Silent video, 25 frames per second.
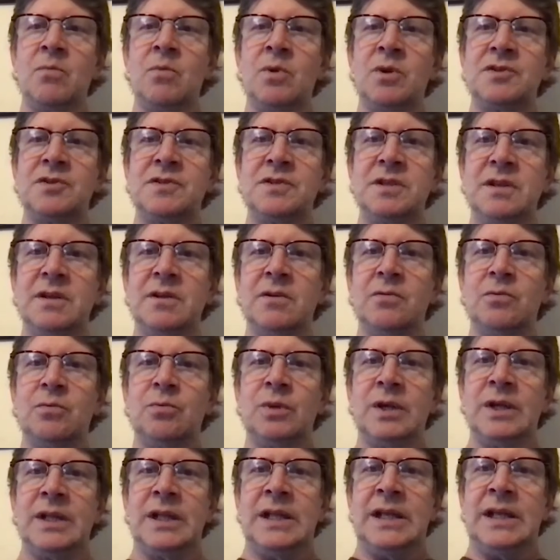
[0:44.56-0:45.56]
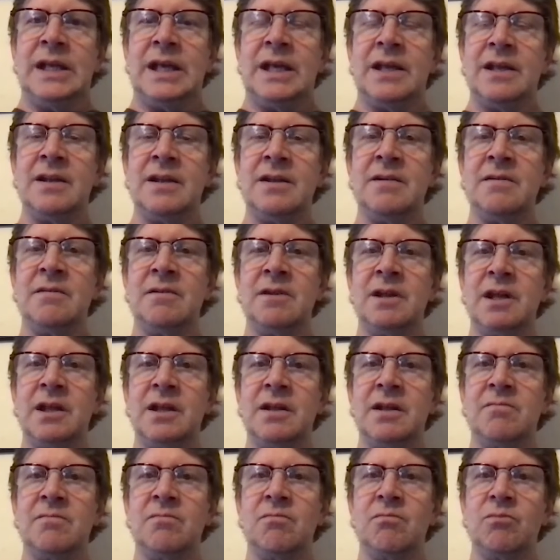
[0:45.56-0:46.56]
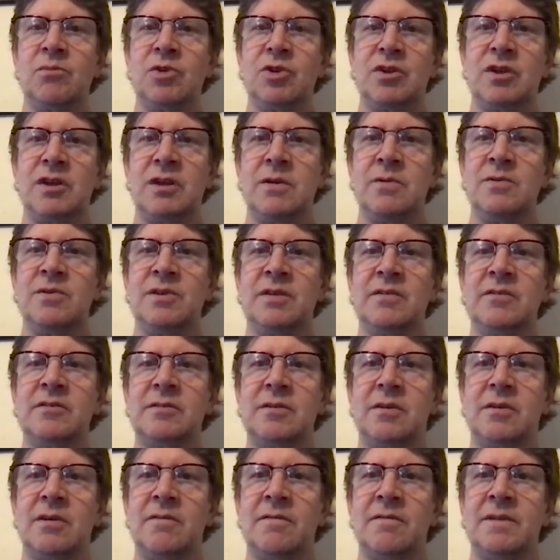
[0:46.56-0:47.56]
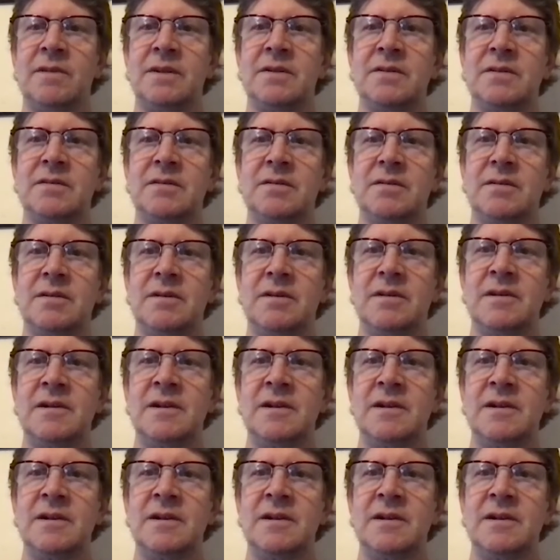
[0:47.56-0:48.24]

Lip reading: I mean, we're still really into using solvents.